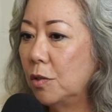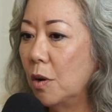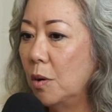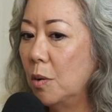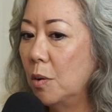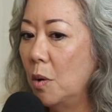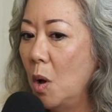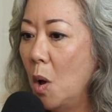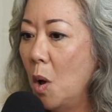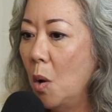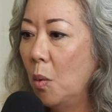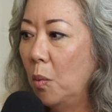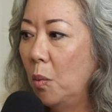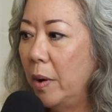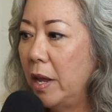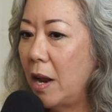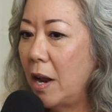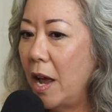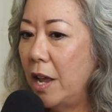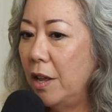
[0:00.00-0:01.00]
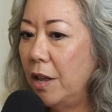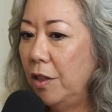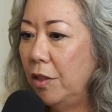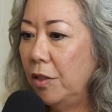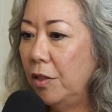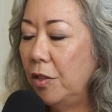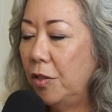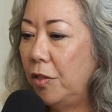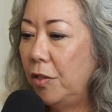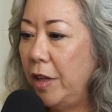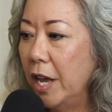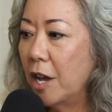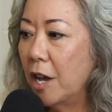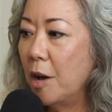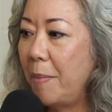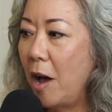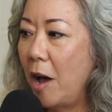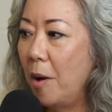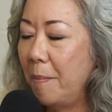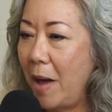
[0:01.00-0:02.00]
so when I
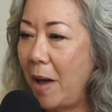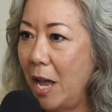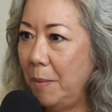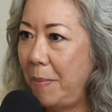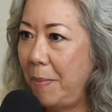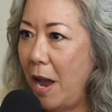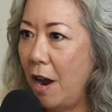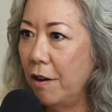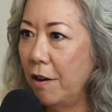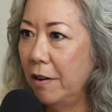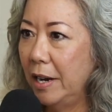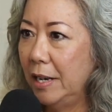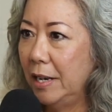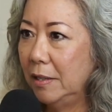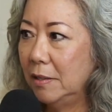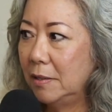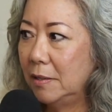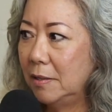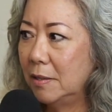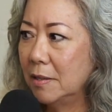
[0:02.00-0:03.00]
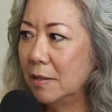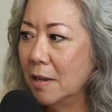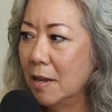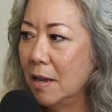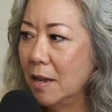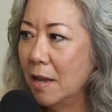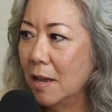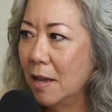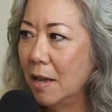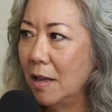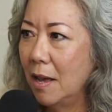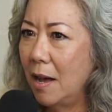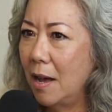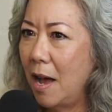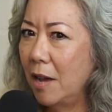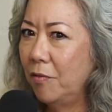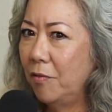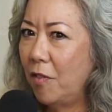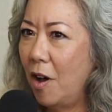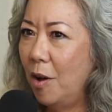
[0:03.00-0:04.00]
think about my parents,
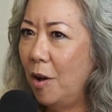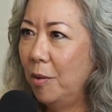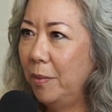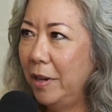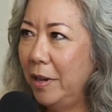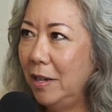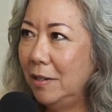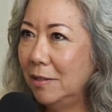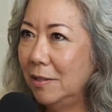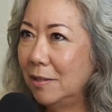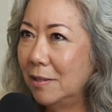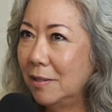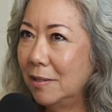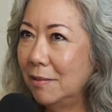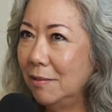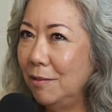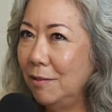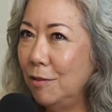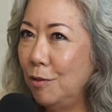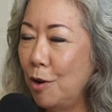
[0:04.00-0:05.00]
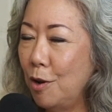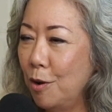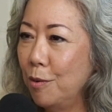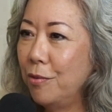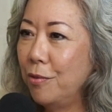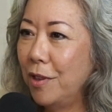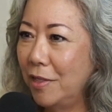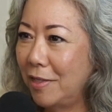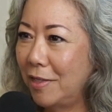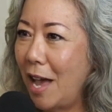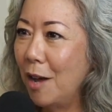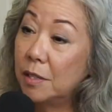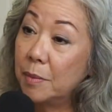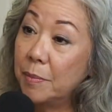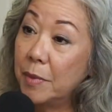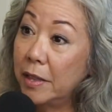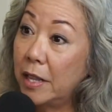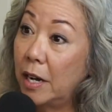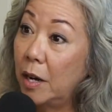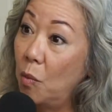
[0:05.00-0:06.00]
I've always known that that's
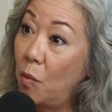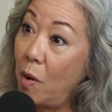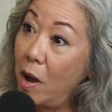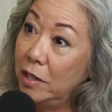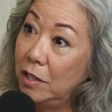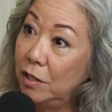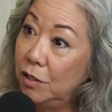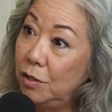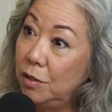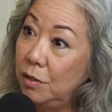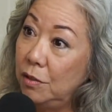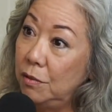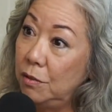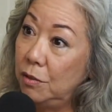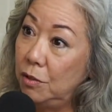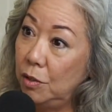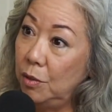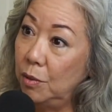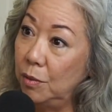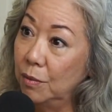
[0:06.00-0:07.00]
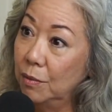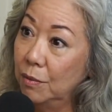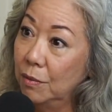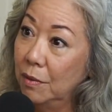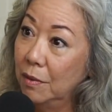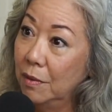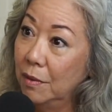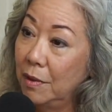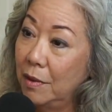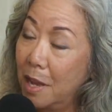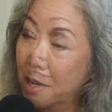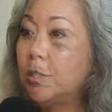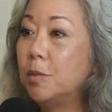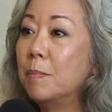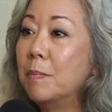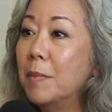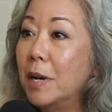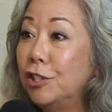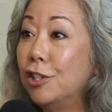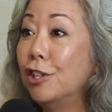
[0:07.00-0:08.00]
something that I wanted to do as
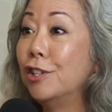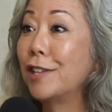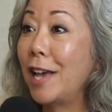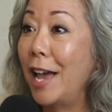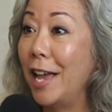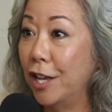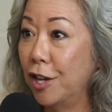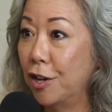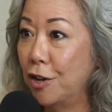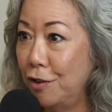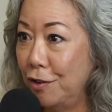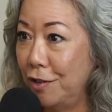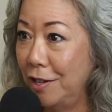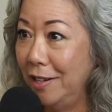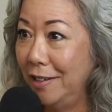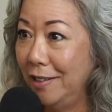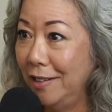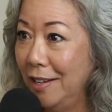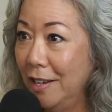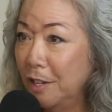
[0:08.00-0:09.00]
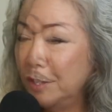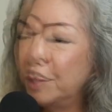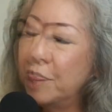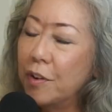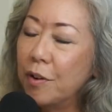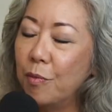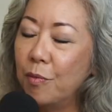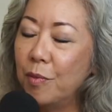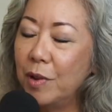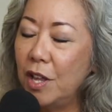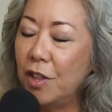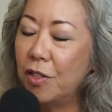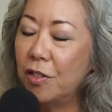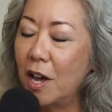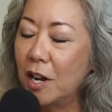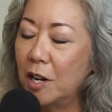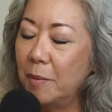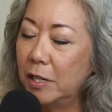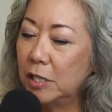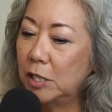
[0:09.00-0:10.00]
much as I could. I never really
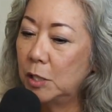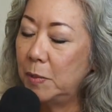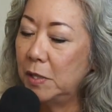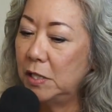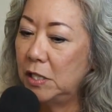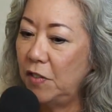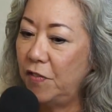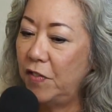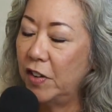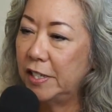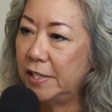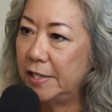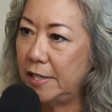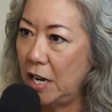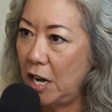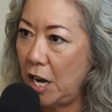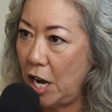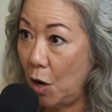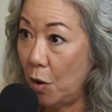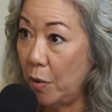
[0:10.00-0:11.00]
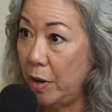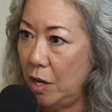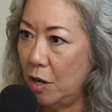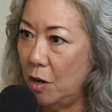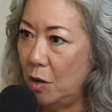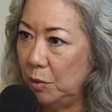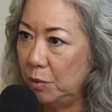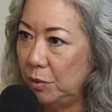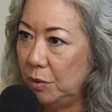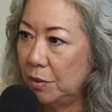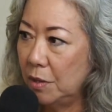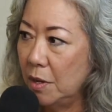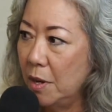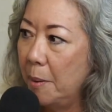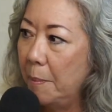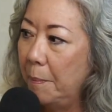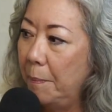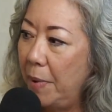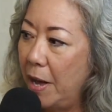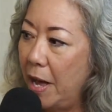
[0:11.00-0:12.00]
thought about specific scenarios,
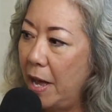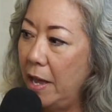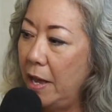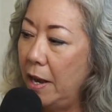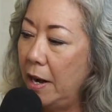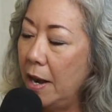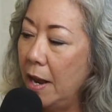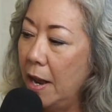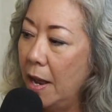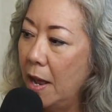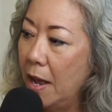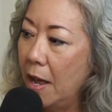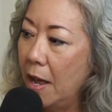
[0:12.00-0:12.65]
but